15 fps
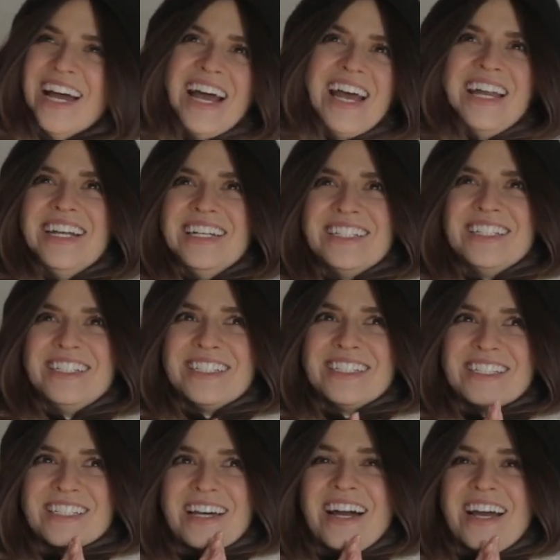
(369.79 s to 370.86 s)
And it's
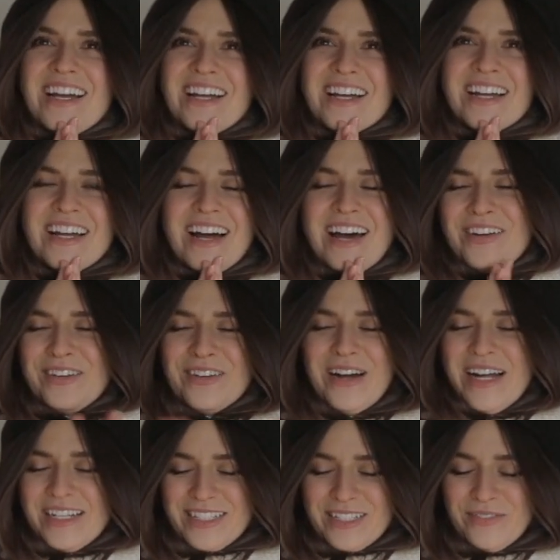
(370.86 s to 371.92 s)
just like, I don't know,
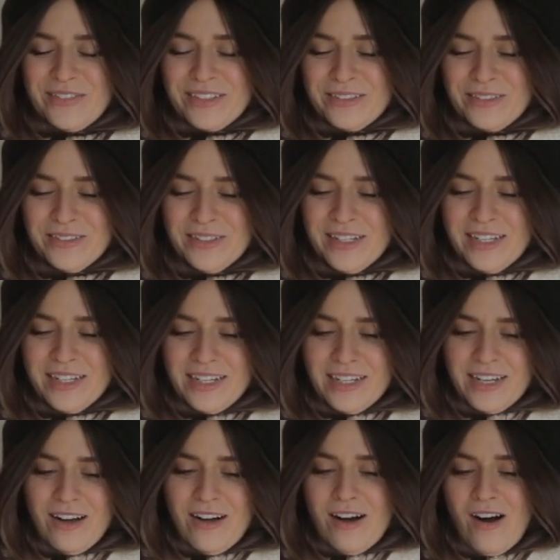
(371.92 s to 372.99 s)
I just feel
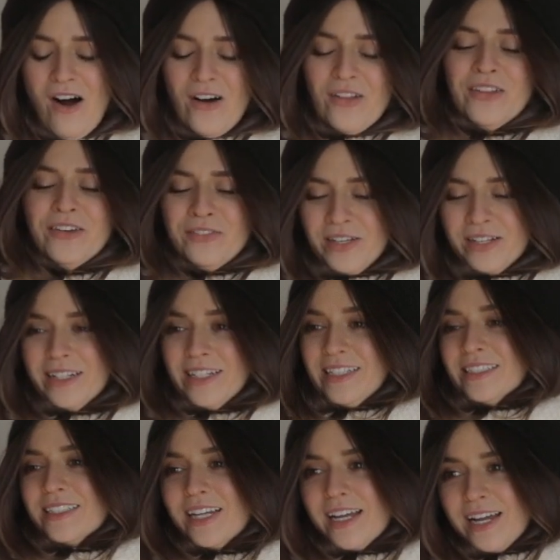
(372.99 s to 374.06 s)
all the
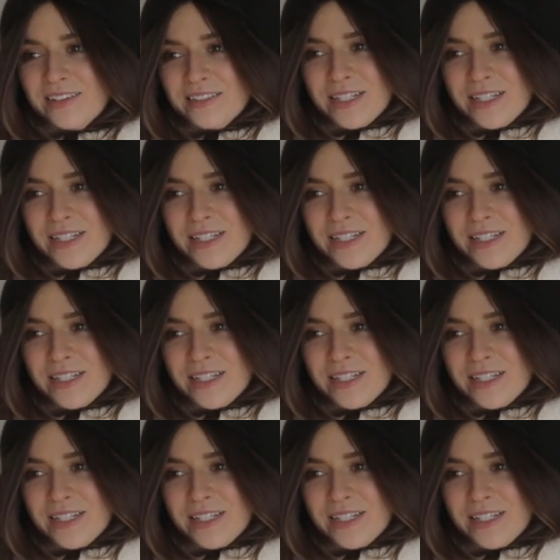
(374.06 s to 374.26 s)
feelings today.